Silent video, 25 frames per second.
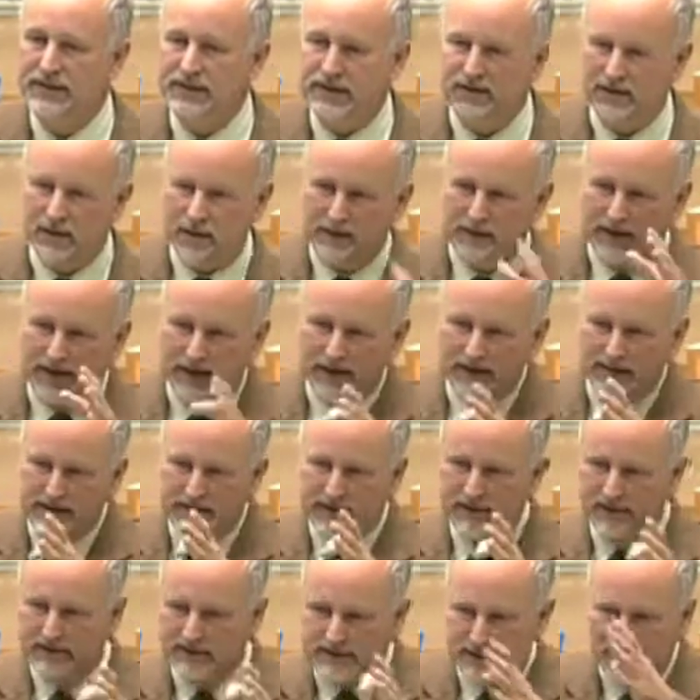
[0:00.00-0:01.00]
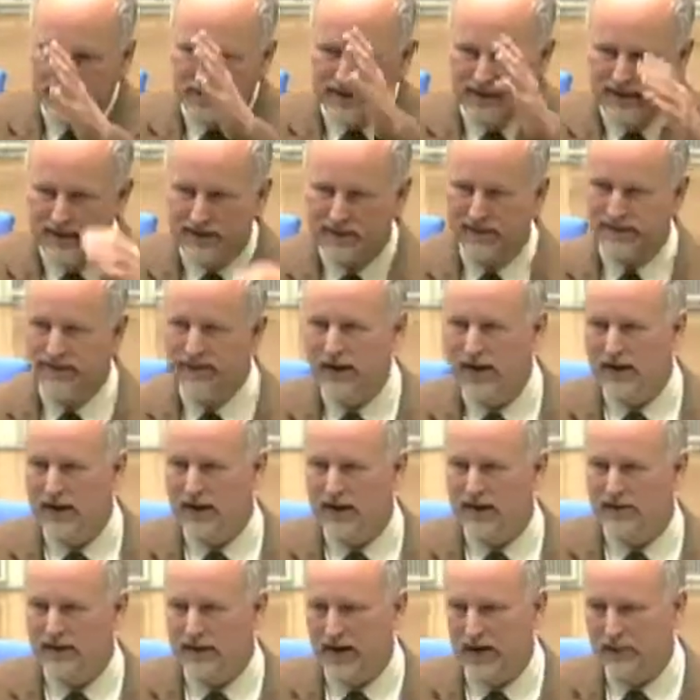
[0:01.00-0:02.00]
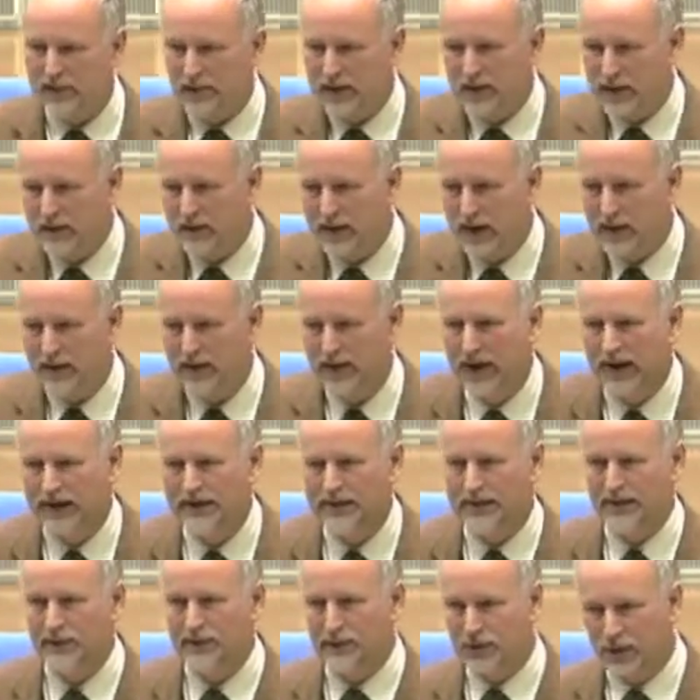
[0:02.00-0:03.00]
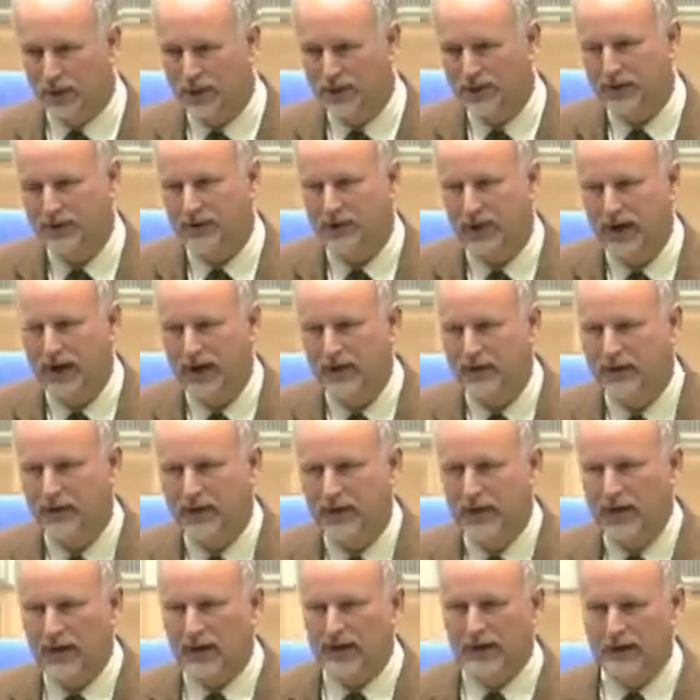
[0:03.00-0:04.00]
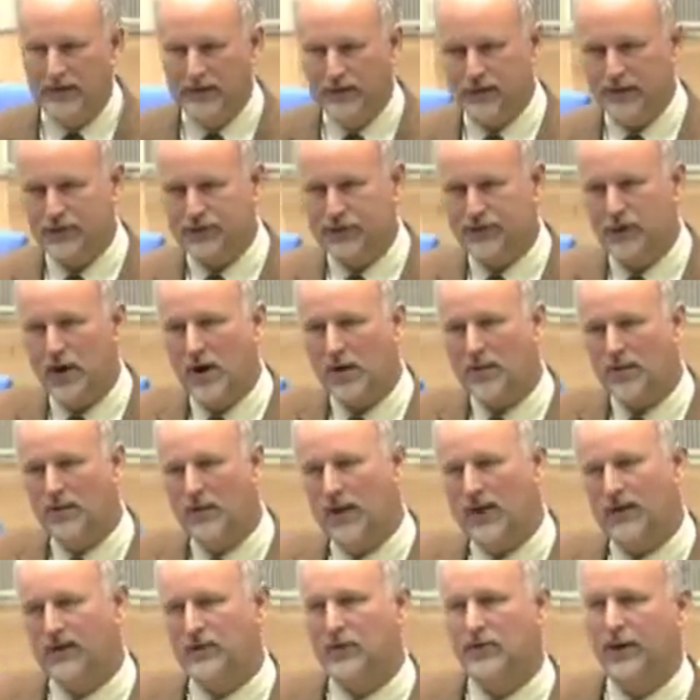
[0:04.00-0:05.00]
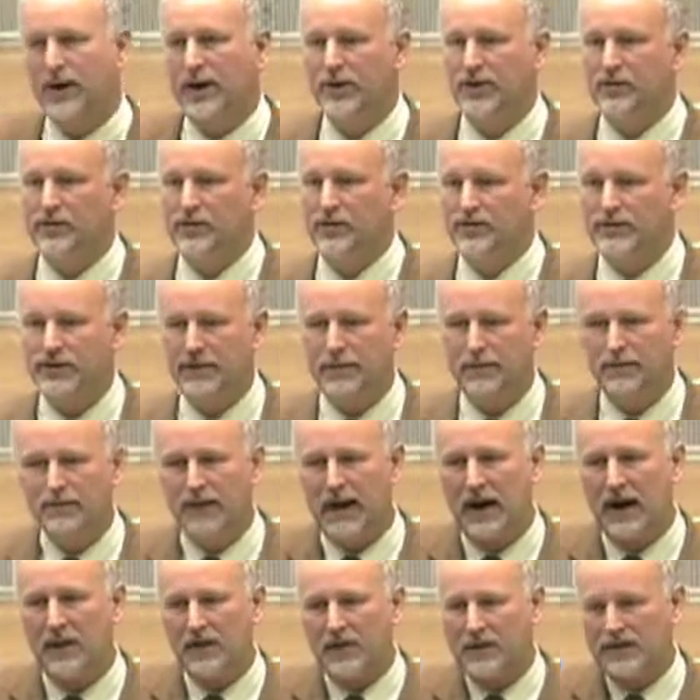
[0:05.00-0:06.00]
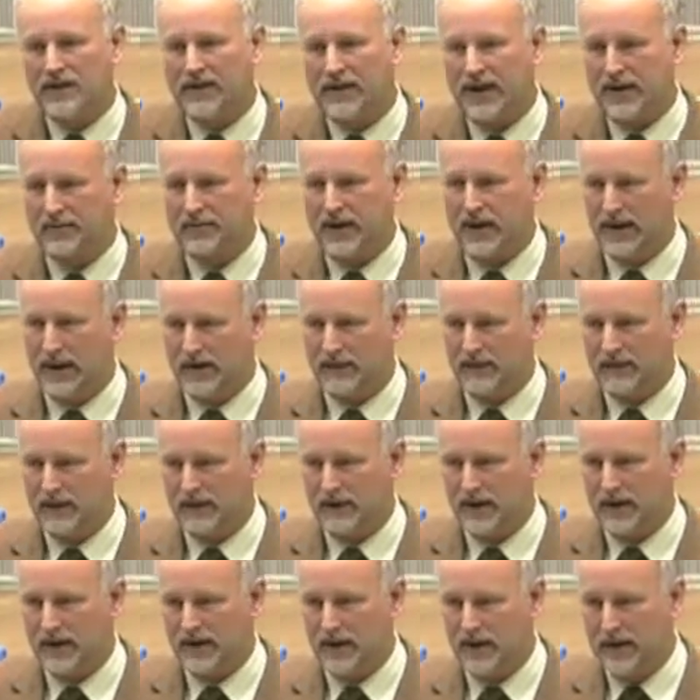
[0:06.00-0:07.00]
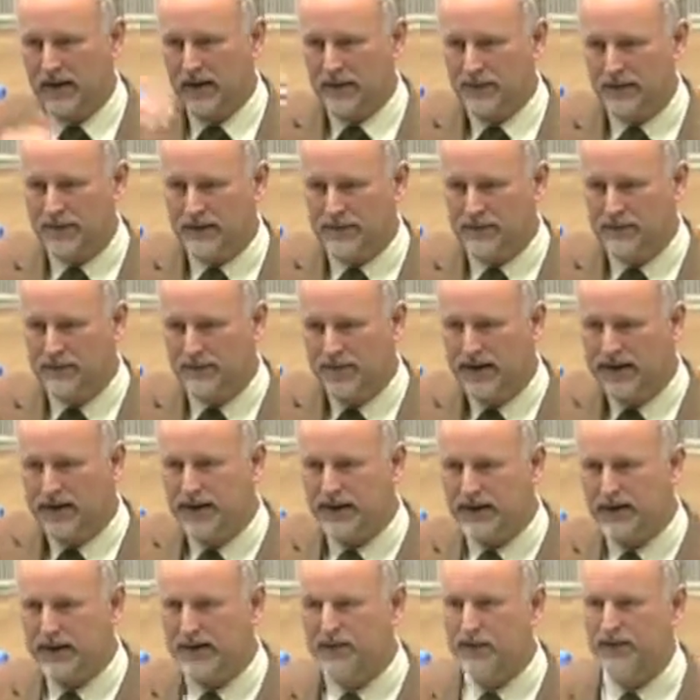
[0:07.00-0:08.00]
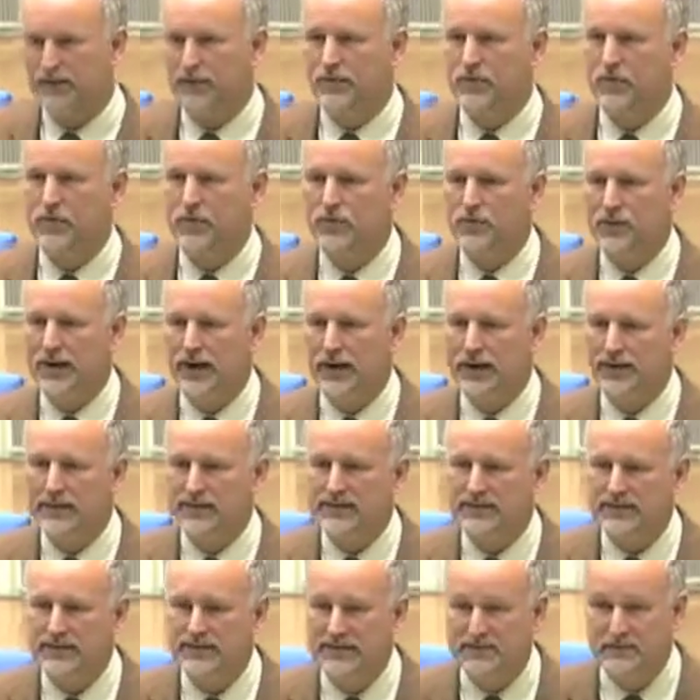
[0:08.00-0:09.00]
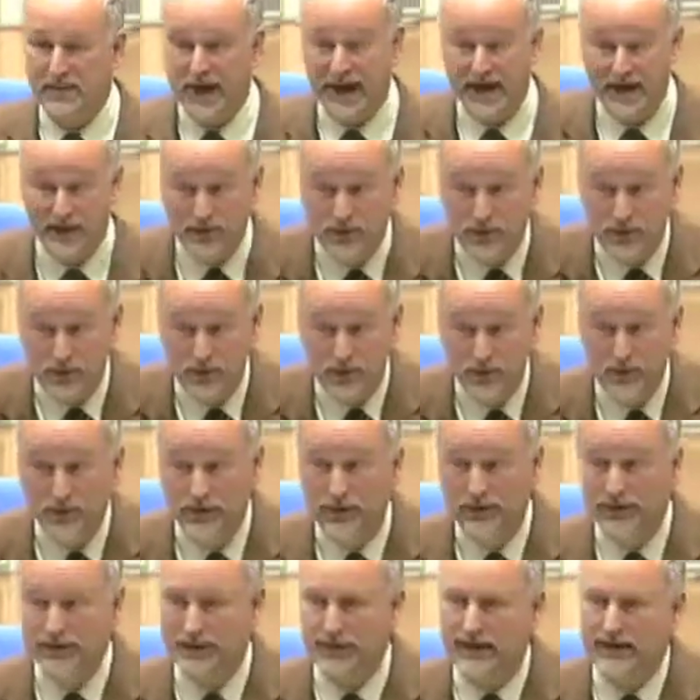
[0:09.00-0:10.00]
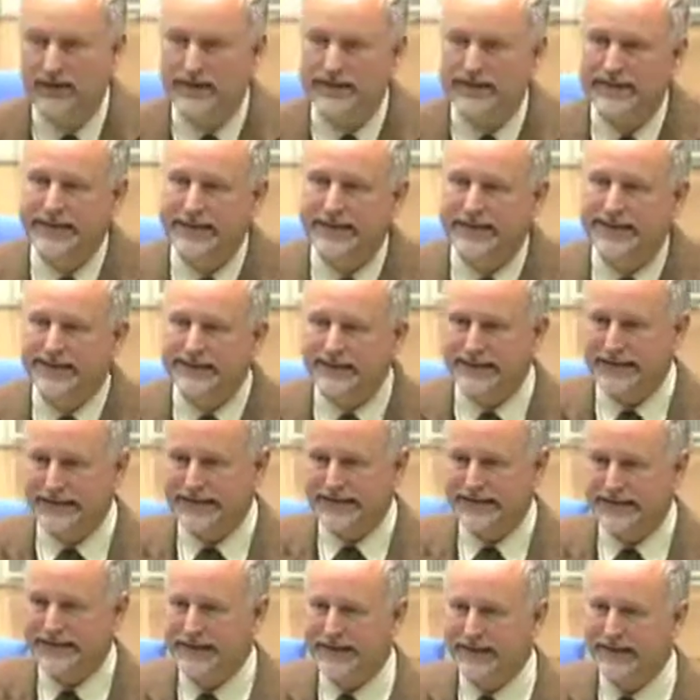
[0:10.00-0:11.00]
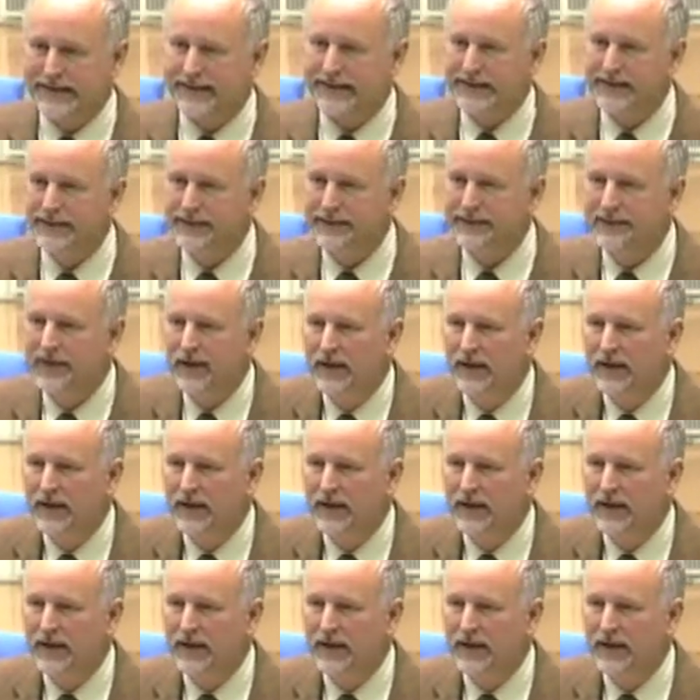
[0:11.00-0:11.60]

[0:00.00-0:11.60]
that from 1875 up to about 1945, there were strong fluctuations at about the same level. So this peak in the blue rate is the Spanish flu in 1918, 1919.